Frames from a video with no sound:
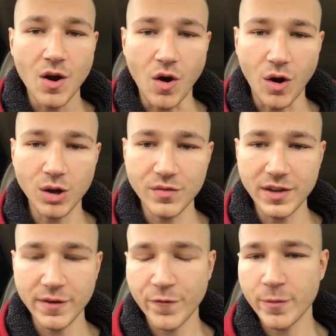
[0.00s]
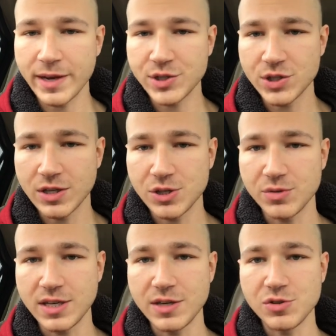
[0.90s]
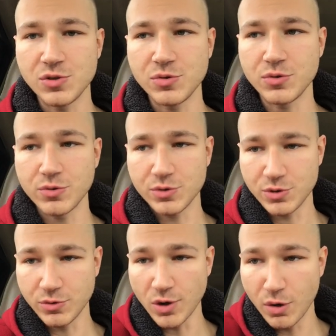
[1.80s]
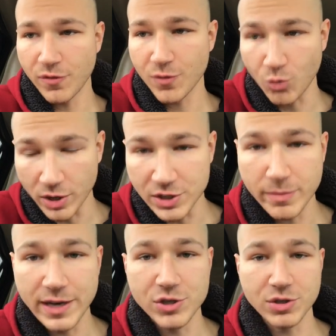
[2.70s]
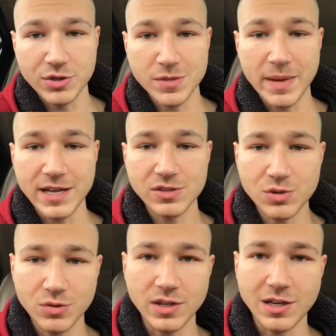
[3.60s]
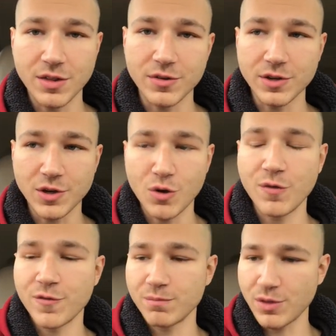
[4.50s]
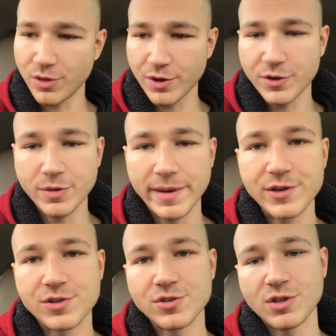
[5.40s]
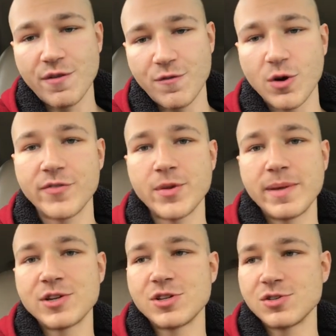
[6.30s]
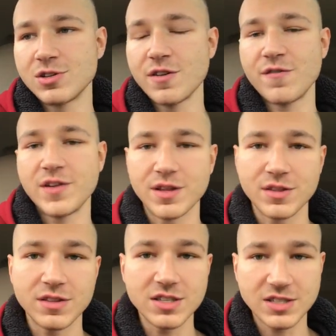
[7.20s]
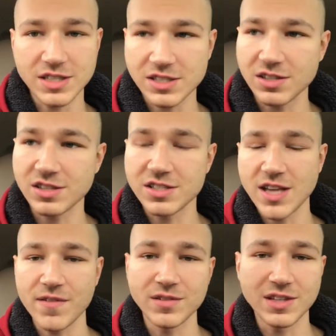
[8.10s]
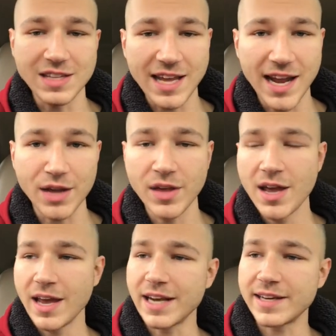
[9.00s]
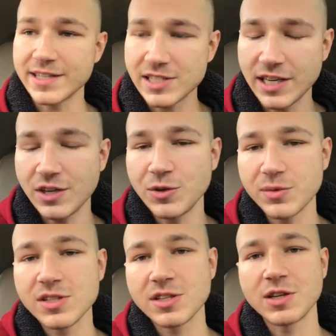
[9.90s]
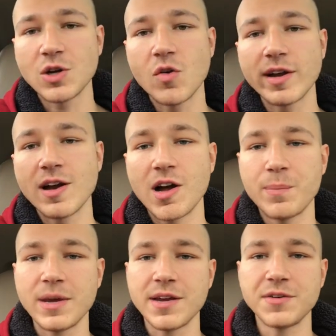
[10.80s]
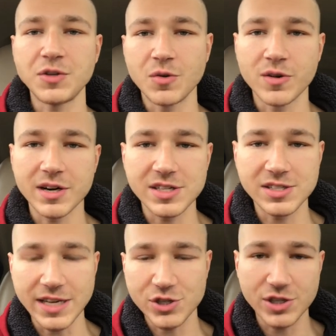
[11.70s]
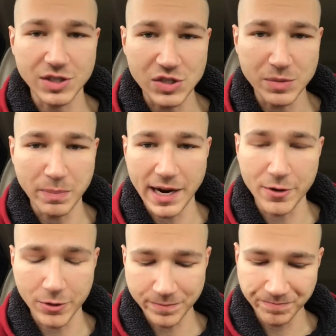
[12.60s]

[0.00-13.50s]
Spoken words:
all of the information that you need to go from one dimensional space to the other, to go from the 3rd dimension to the 4th dimension to the 5th and the 6th and the 7th and the 8th, and continuously going up in your ascension spiral.